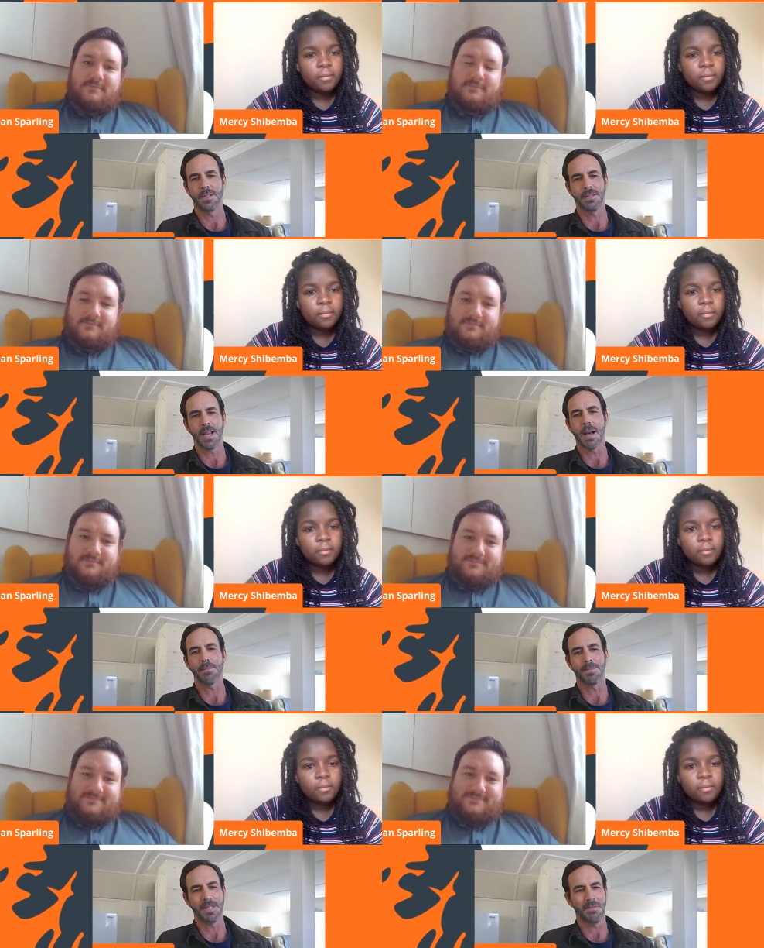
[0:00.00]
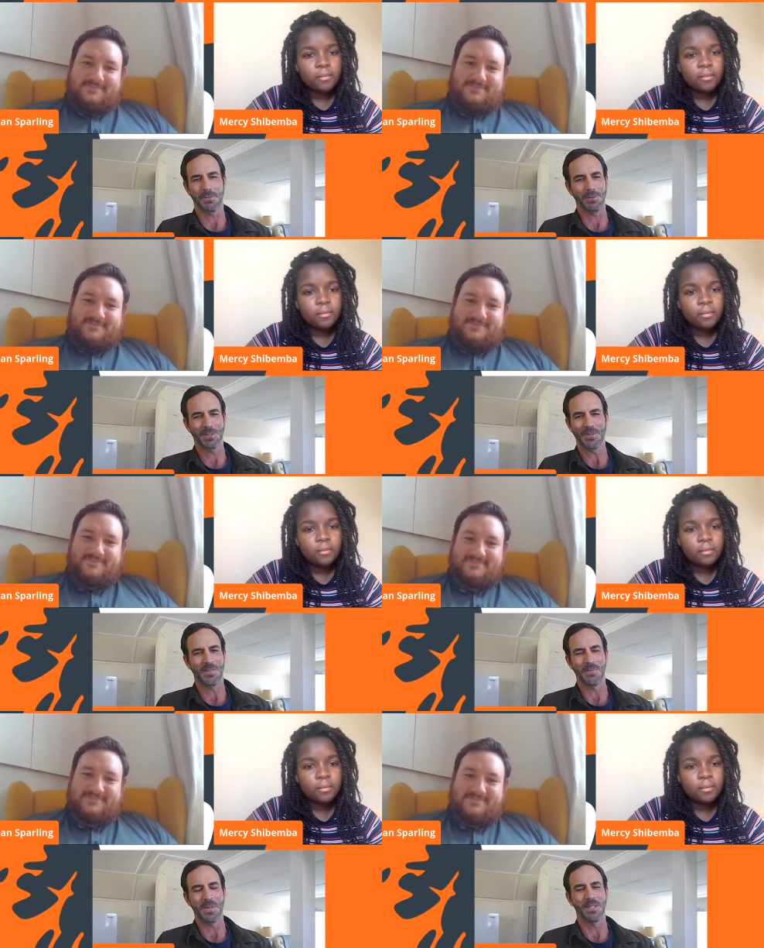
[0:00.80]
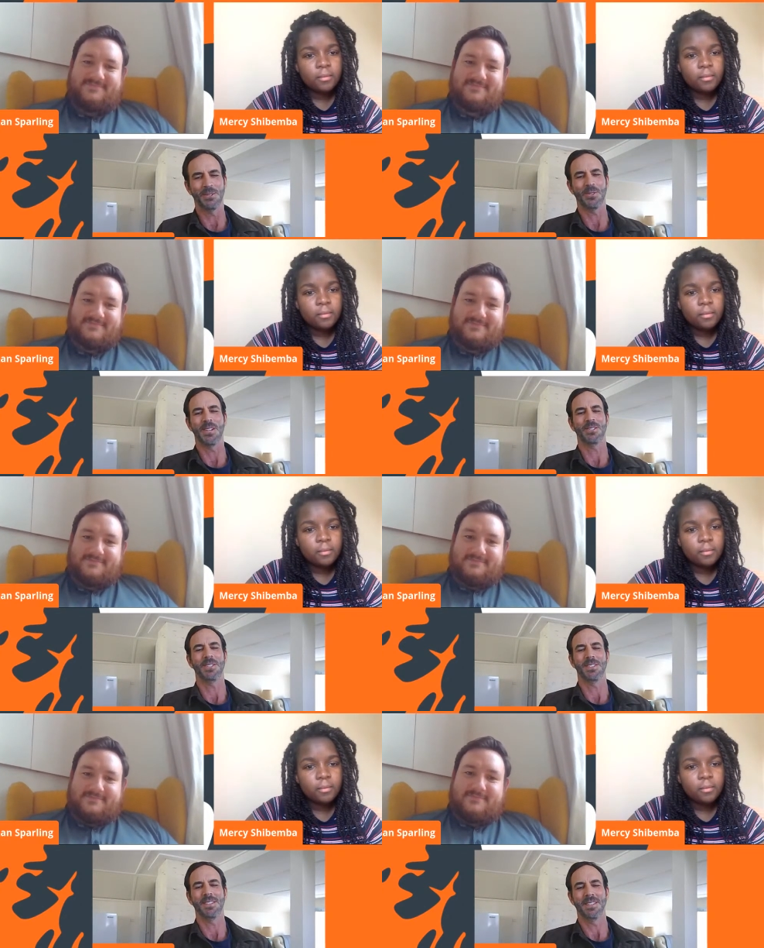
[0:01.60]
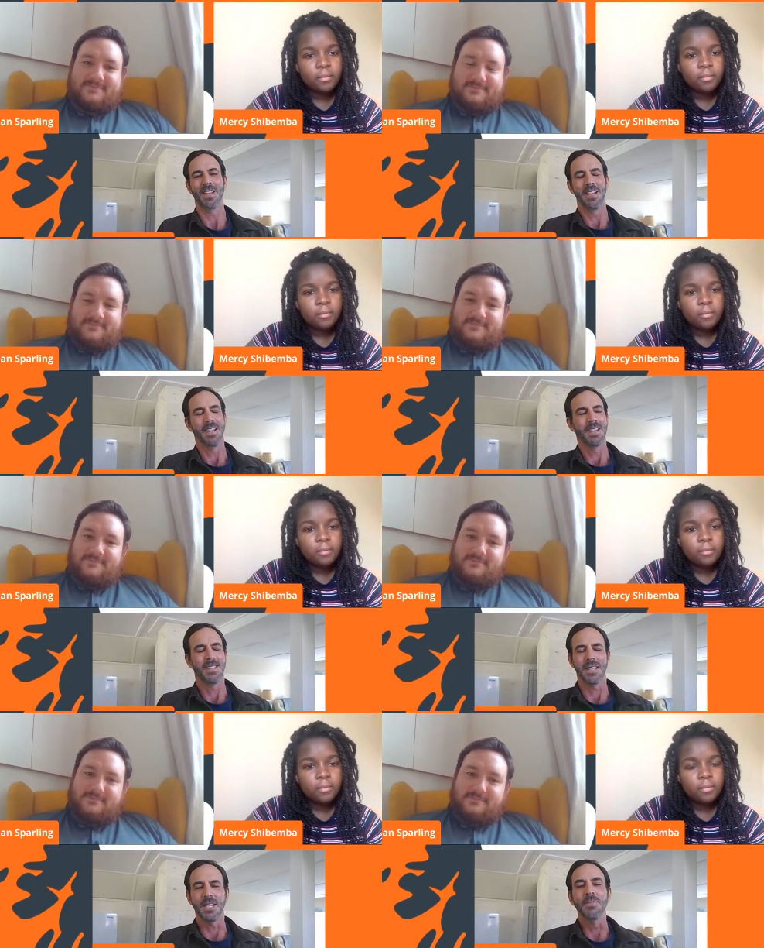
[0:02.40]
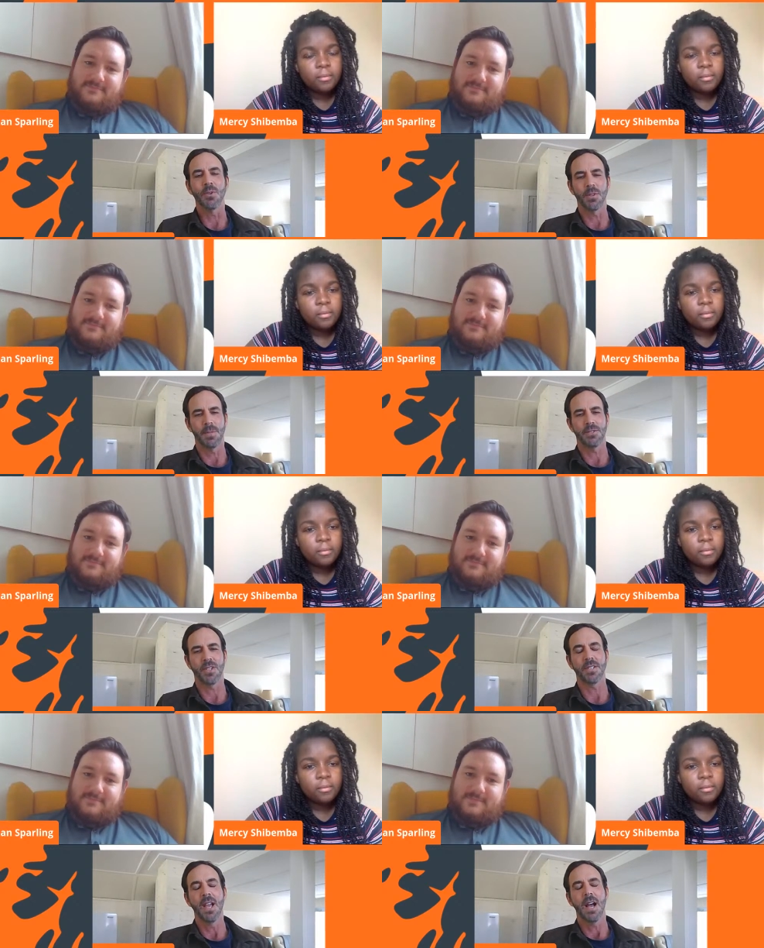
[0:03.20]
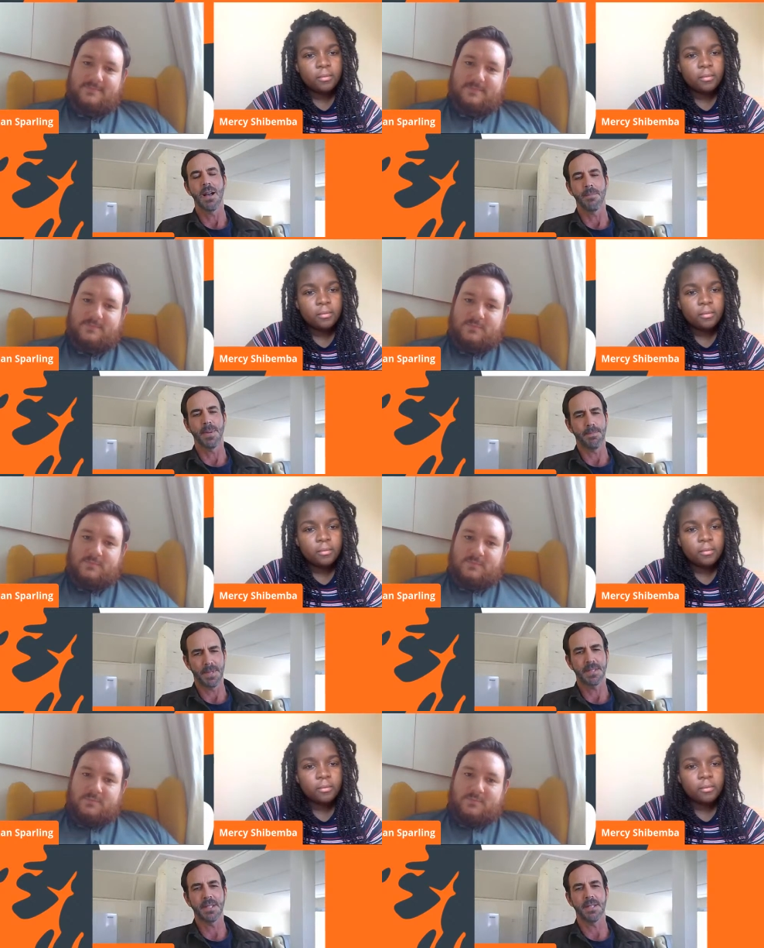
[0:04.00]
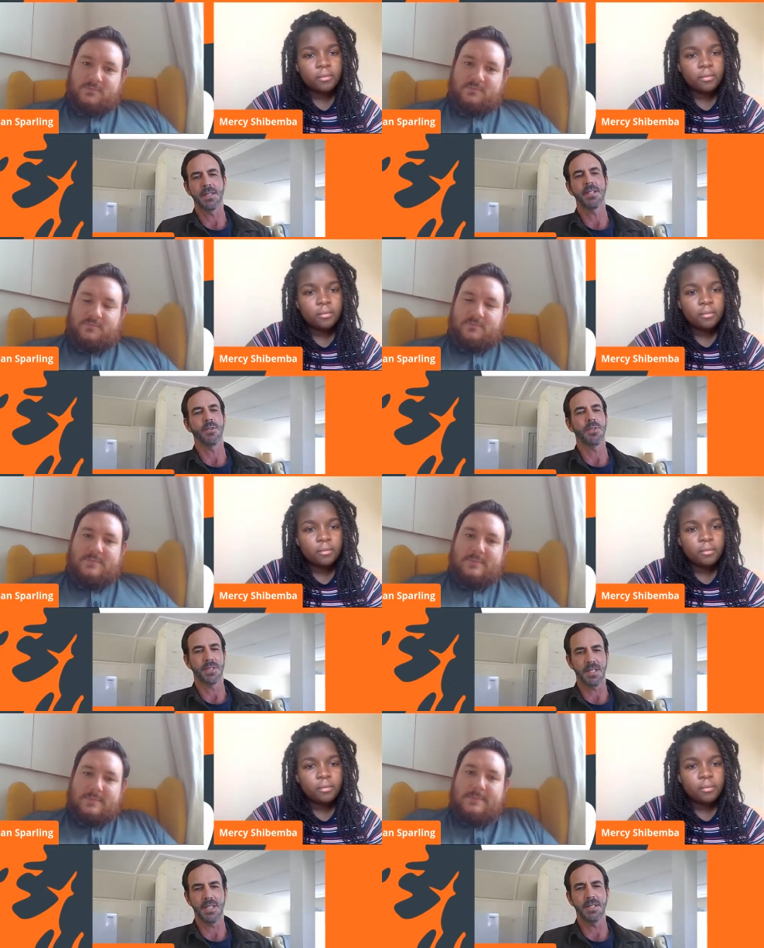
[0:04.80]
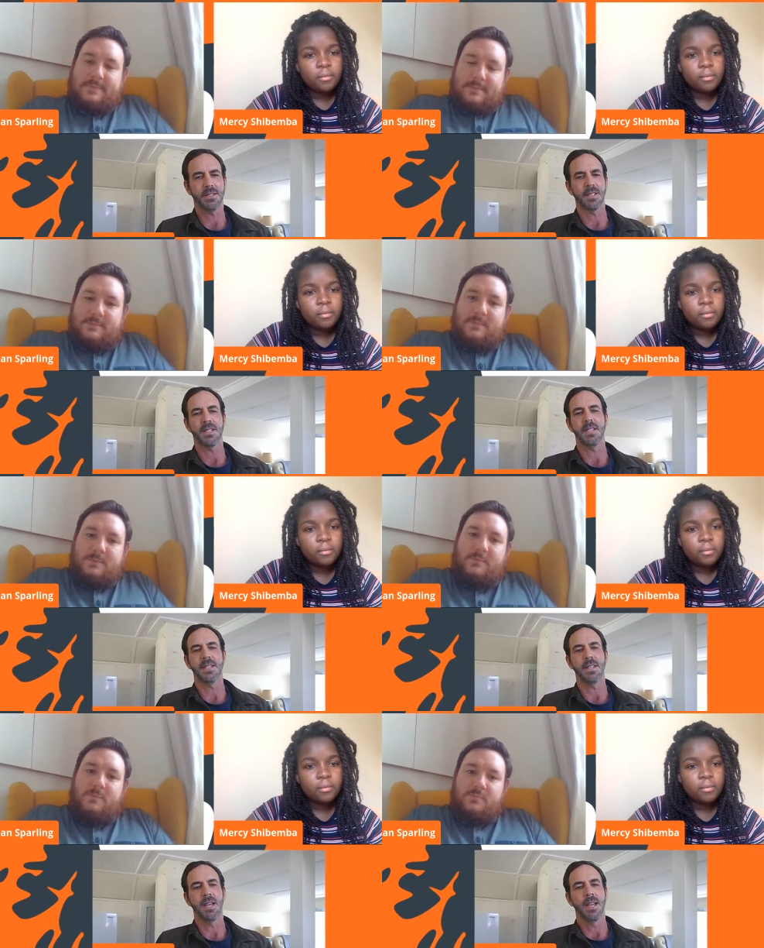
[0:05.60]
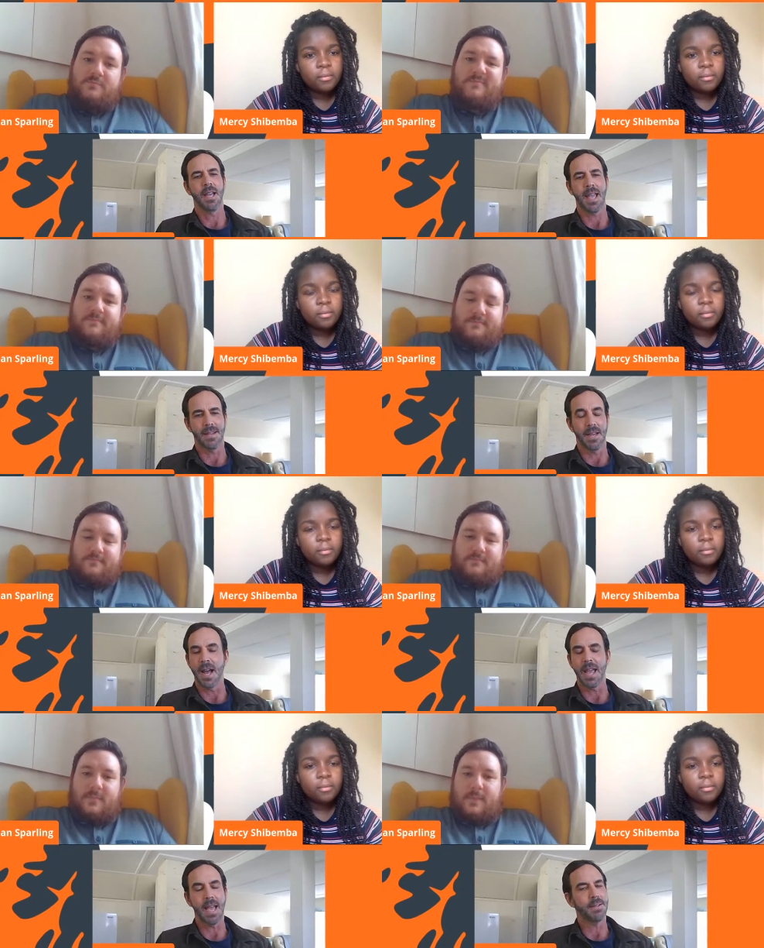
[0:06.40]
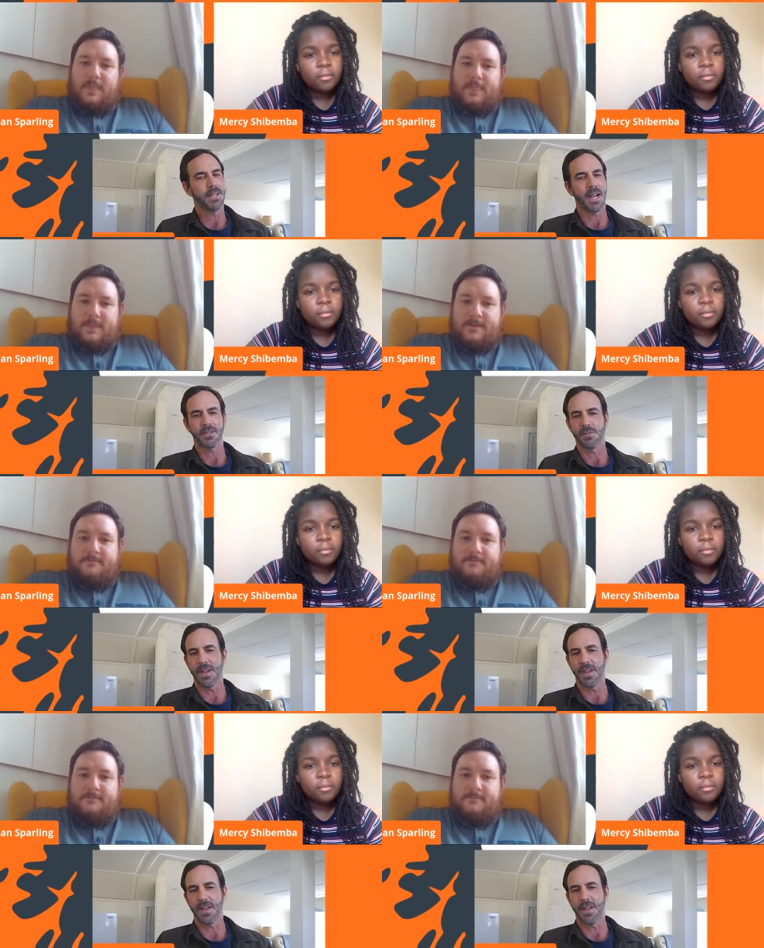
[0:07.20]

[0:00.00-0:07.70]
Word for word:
Speaker 1: the top levels of the administration and uh, the evil administration, uh, but but the you know the CDC, NIAID, Dr.